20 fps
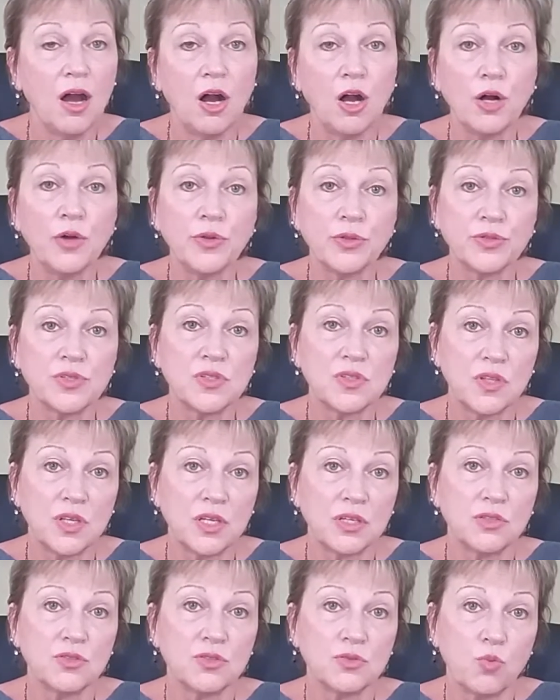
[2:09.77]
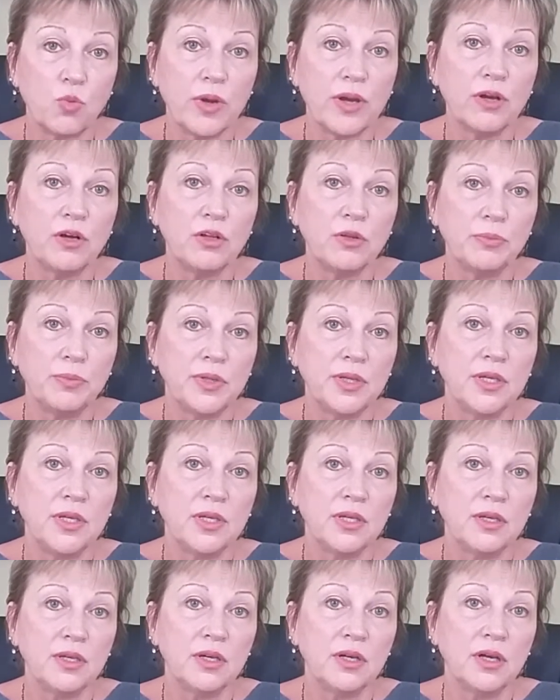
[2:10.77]
all those things will
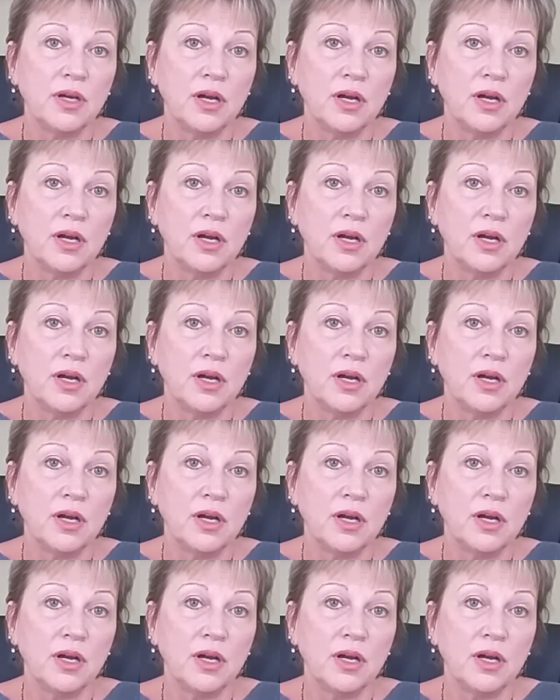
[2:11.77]
be